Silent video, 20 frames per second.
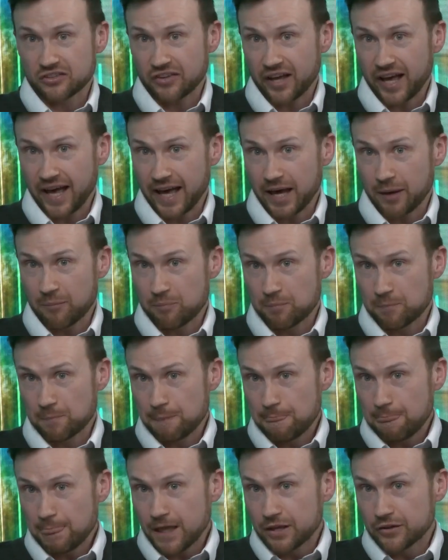
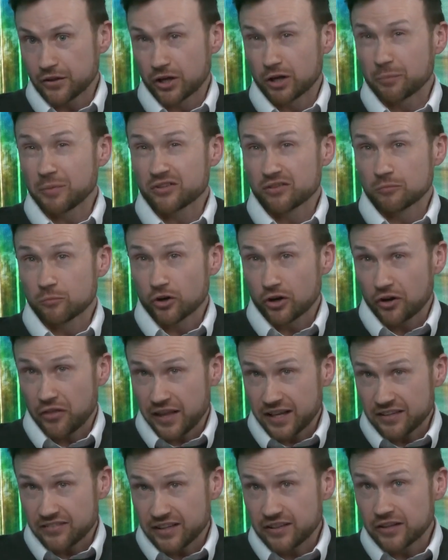There can be some other
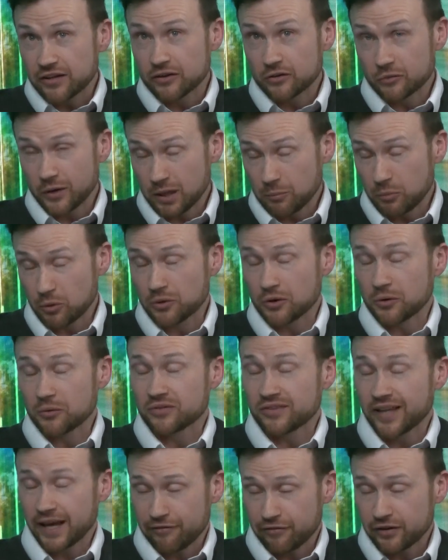things in there as well, but there
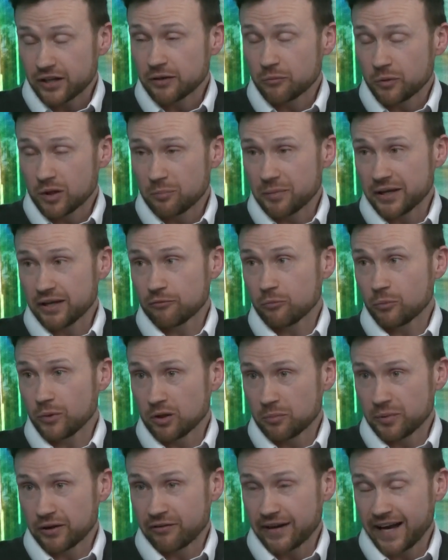definitely will
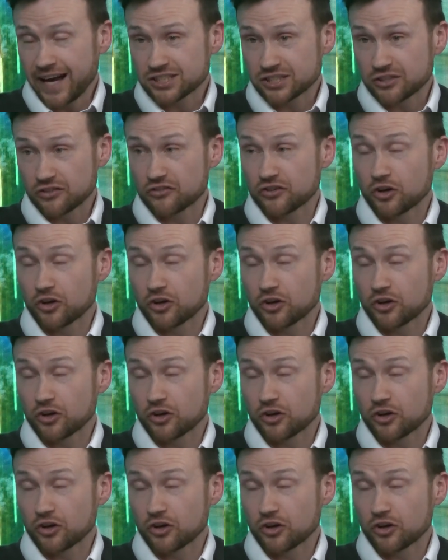be reactions.